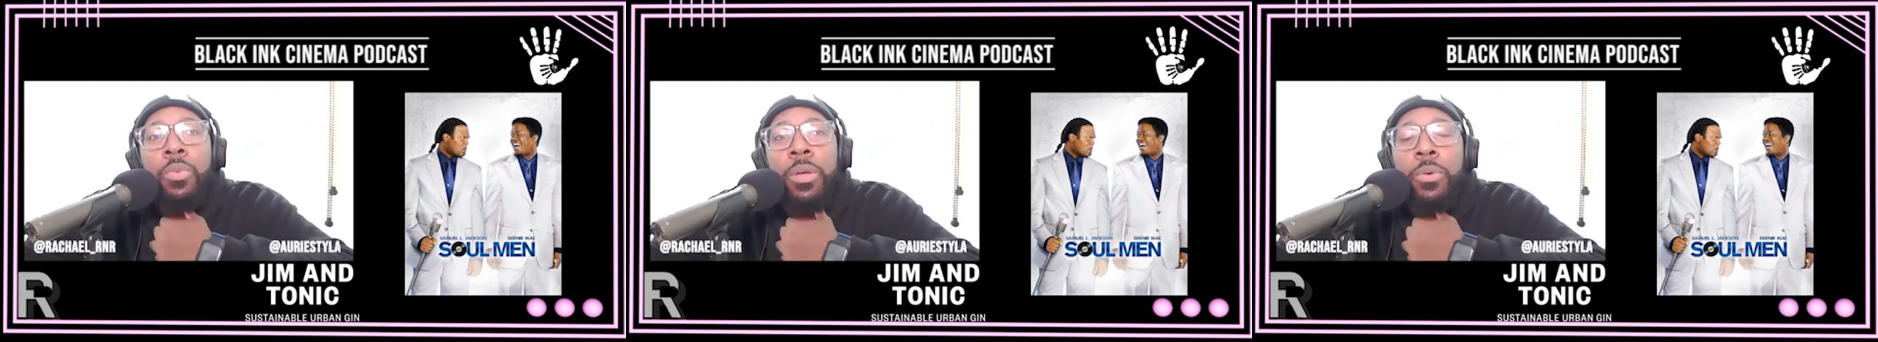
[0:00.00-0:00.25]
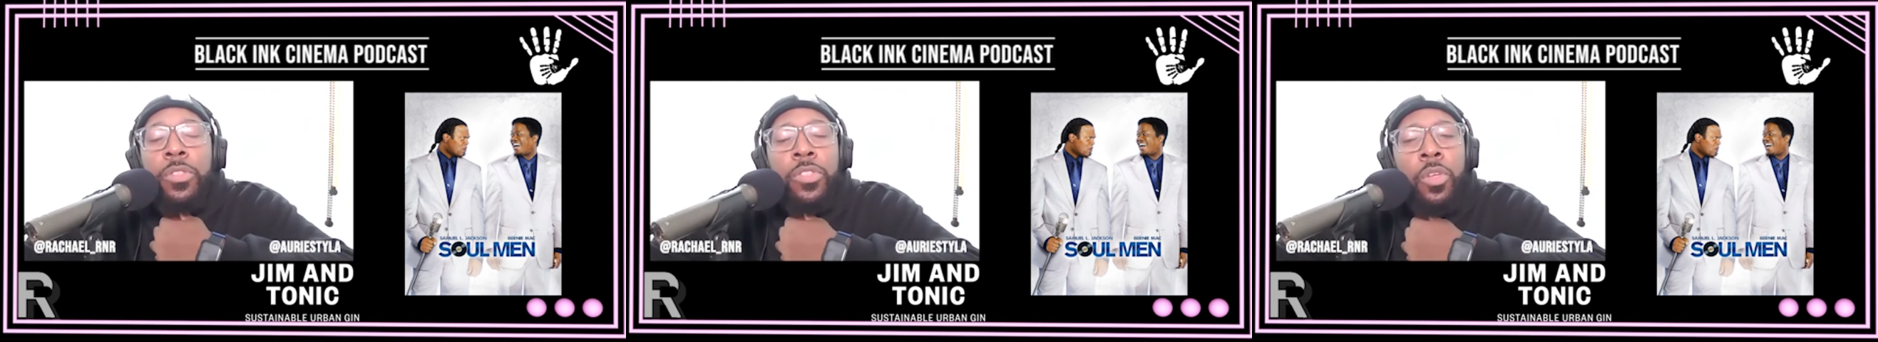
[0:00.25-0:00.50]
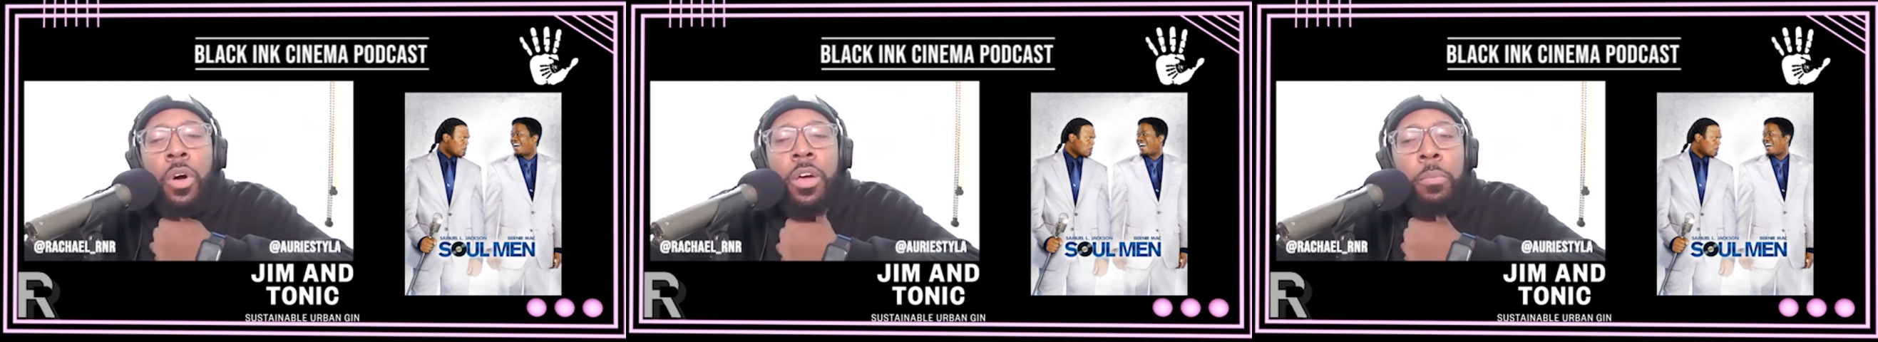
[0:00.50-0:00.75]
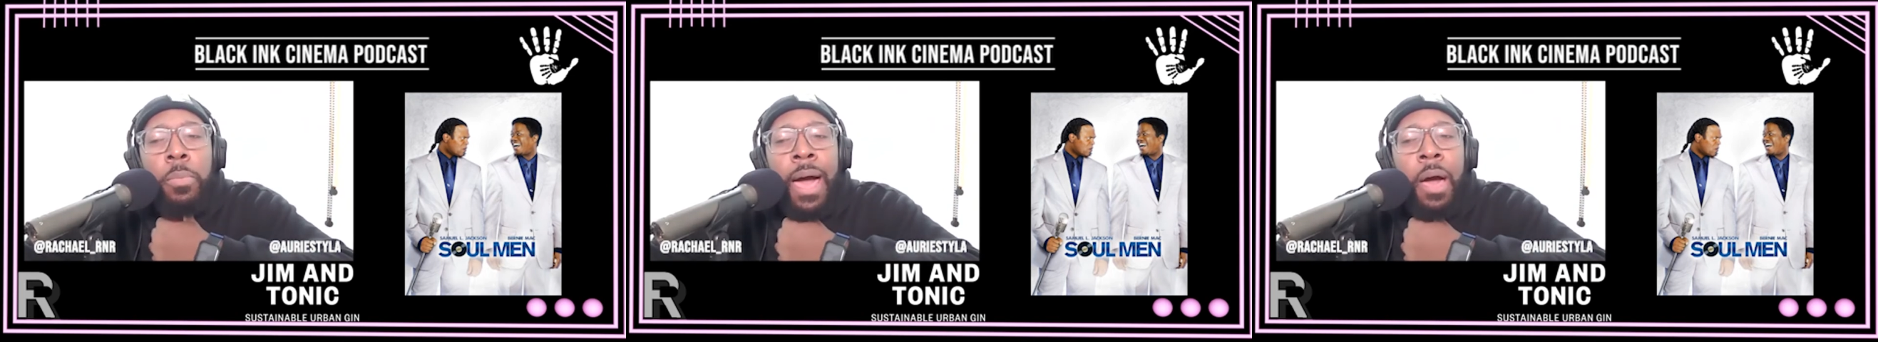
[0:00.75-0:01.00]
we were
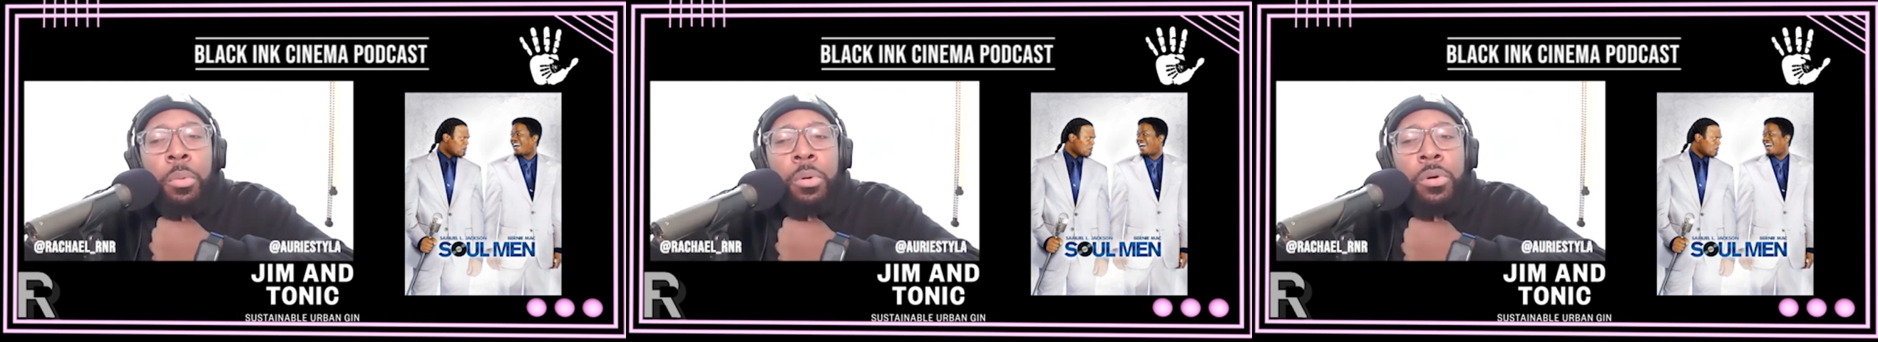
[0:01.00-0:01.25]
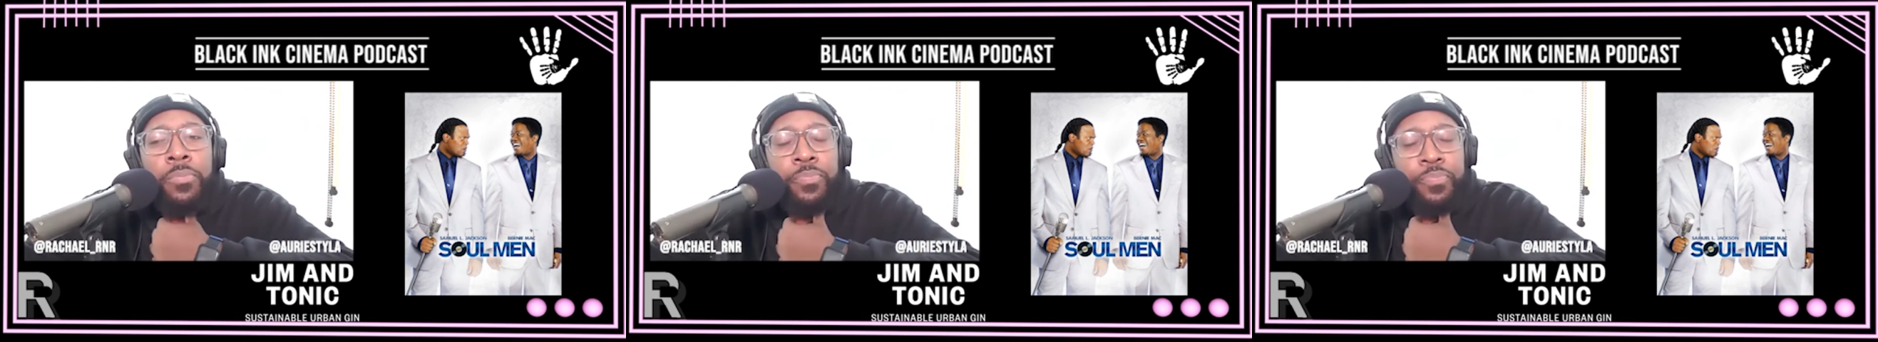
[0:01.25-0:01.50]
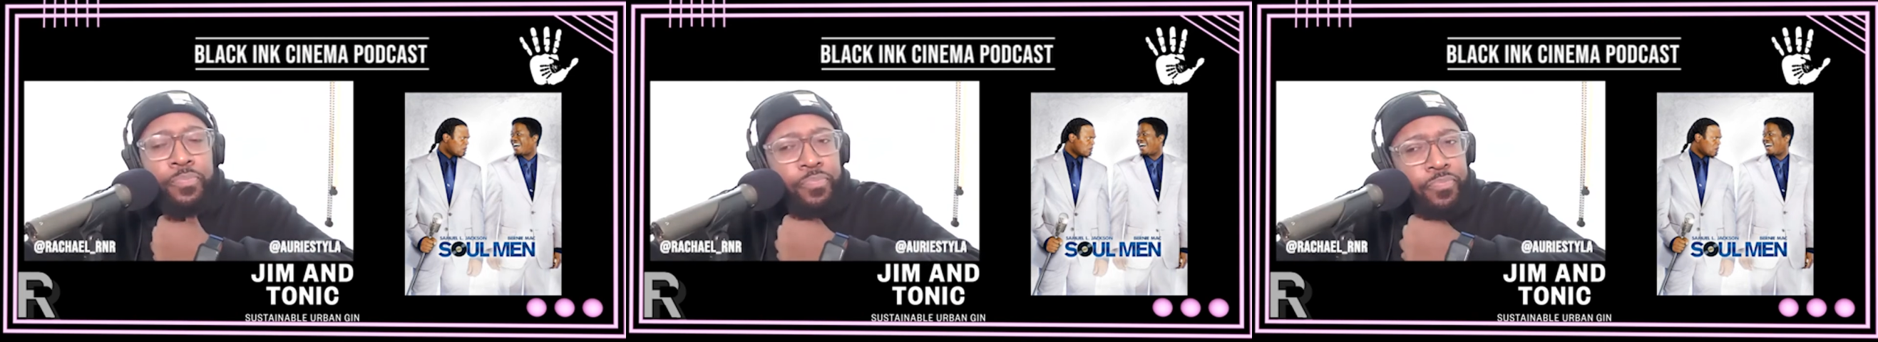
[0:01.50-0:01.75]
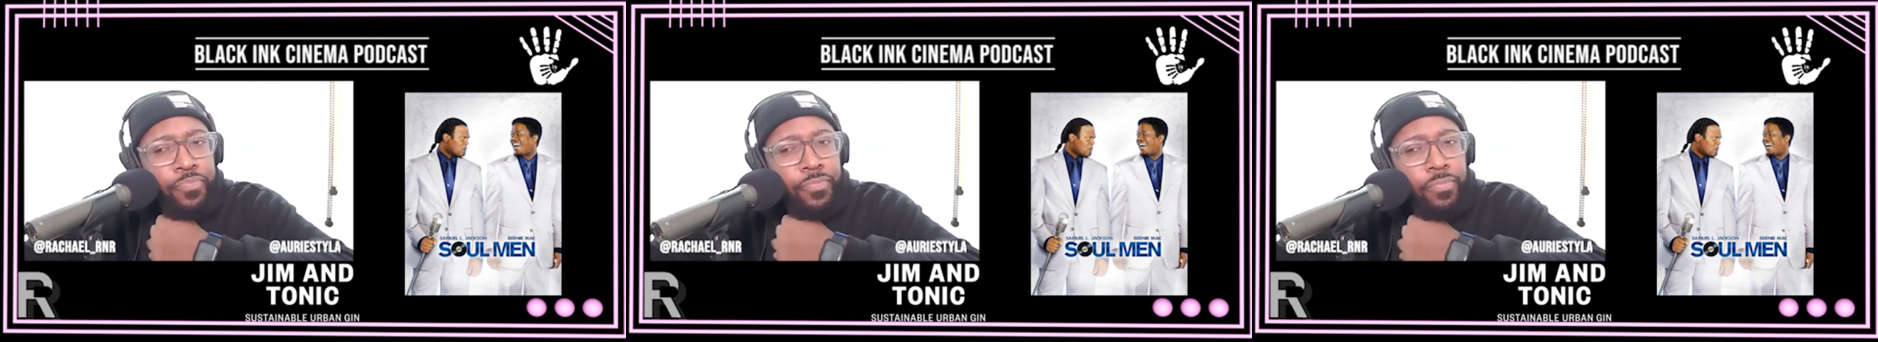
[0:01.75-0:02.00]
not compatible.
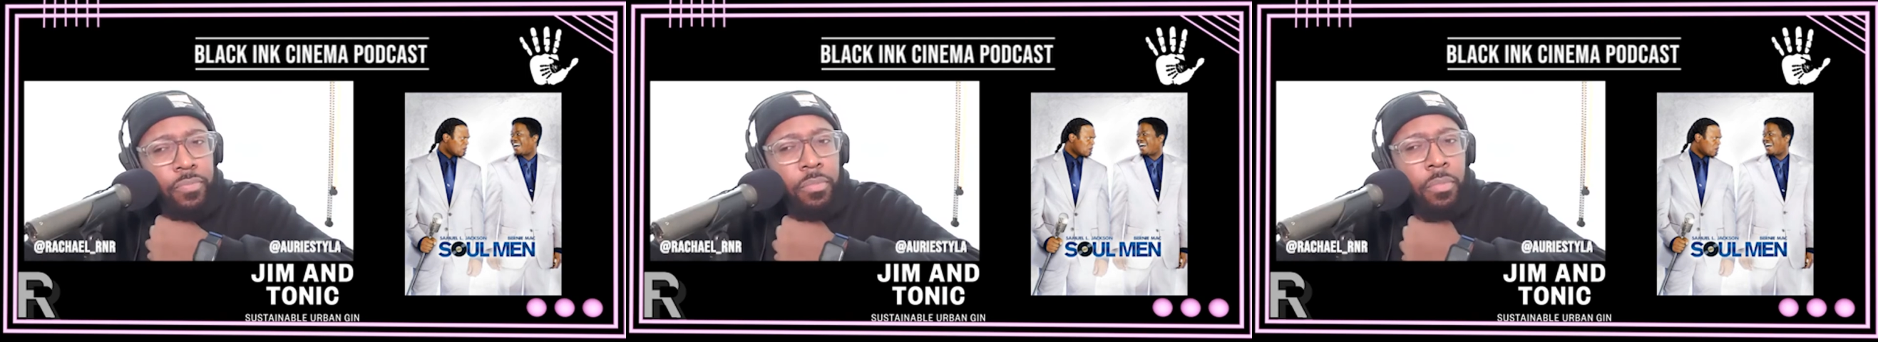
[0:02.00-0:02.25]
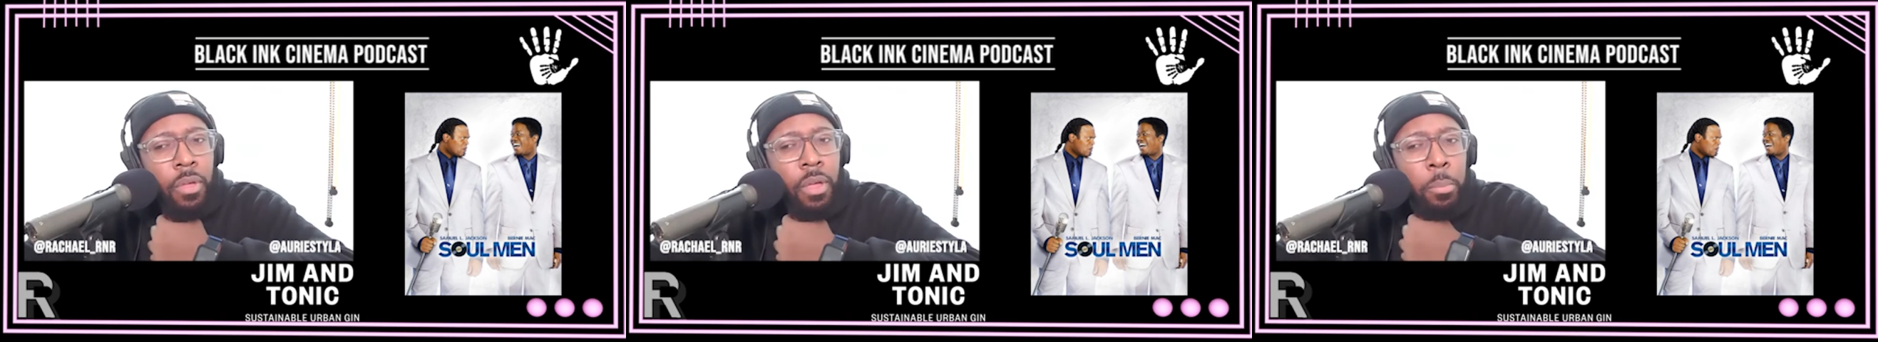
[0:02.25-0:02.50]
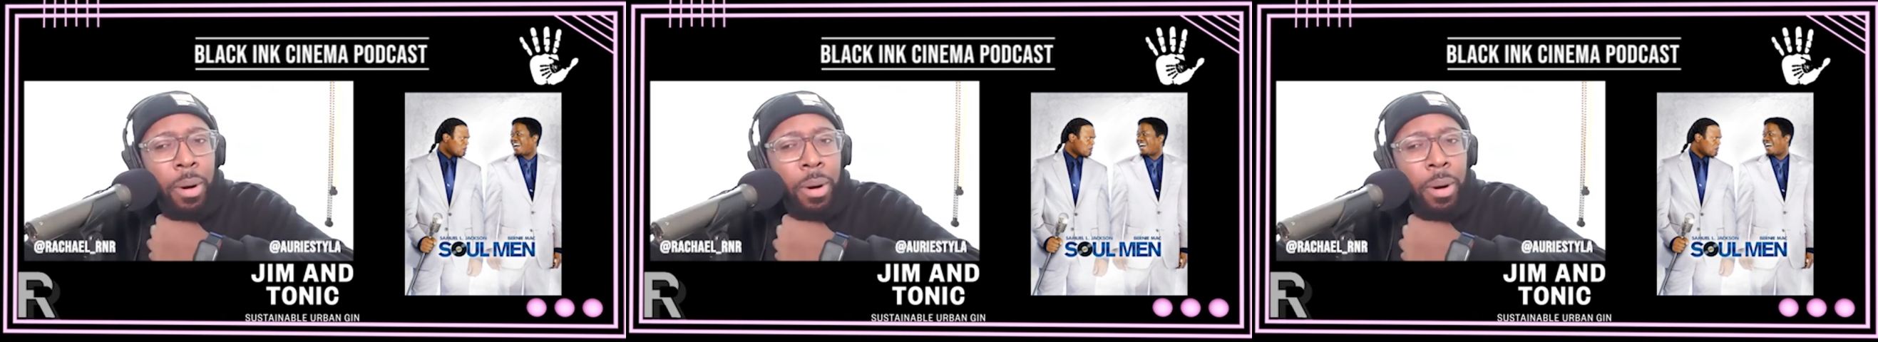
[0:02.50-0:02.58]
Okay.